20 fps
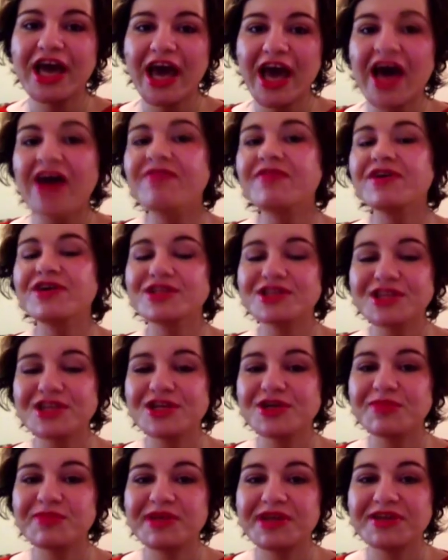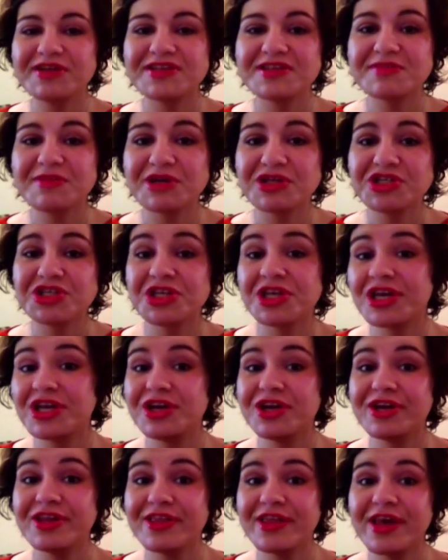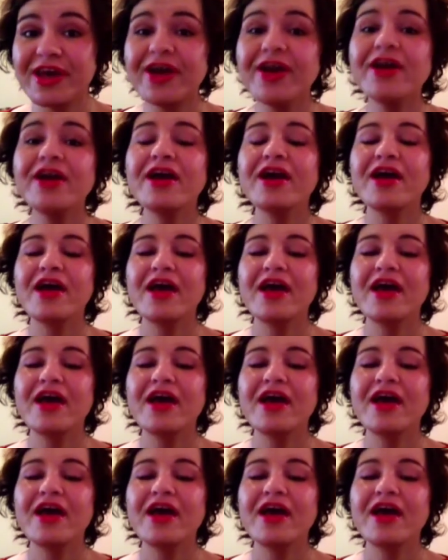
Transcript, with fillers: have a little bit of smudging here and there.